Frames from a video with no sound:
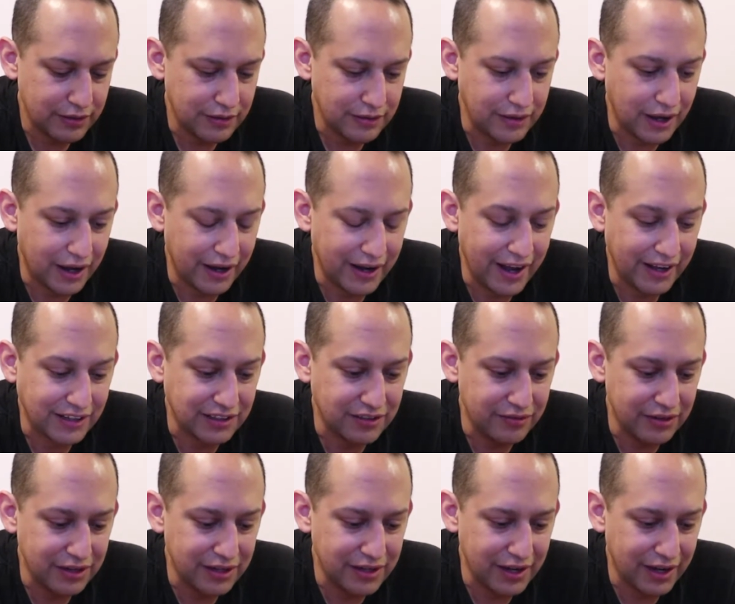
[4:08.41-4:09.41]
Not
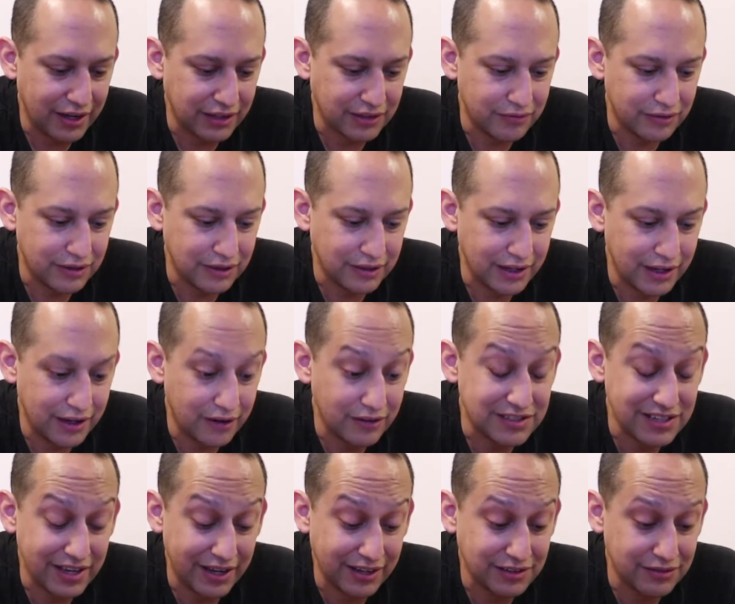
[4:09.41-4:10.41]
activated. Activate now.
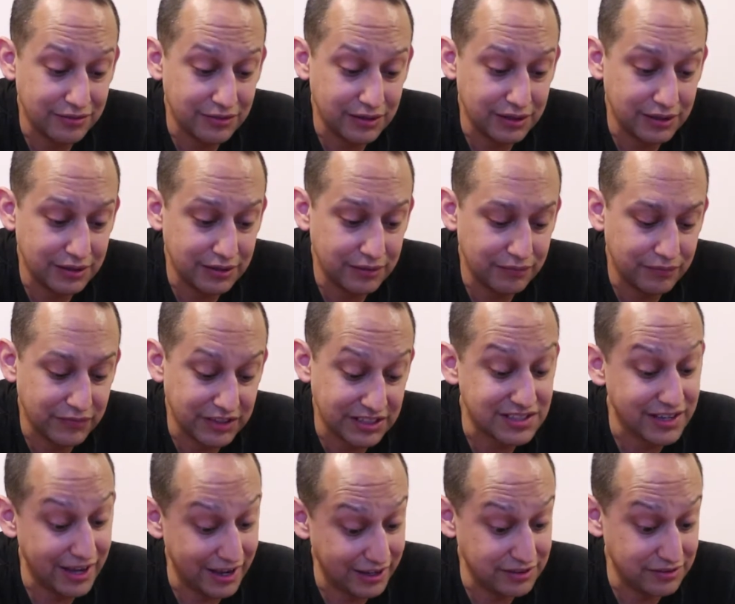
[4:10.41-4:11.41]
It's activating. It's
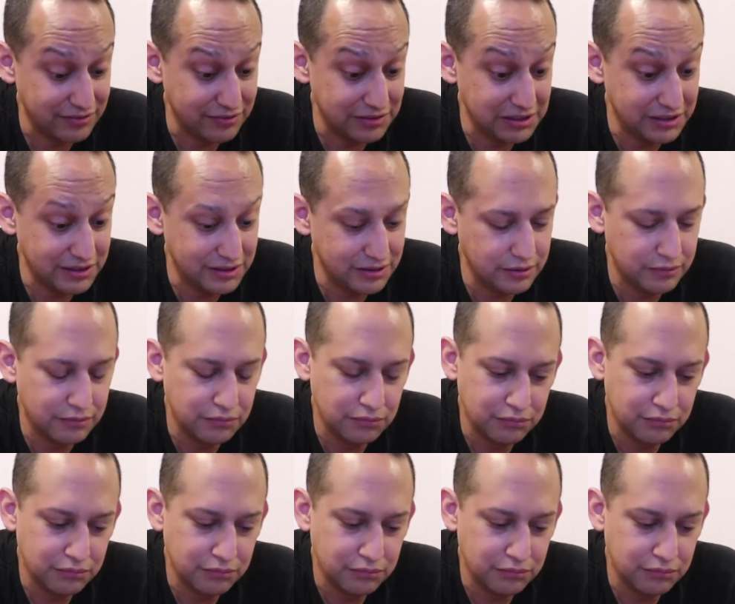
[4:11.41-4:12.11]
activated.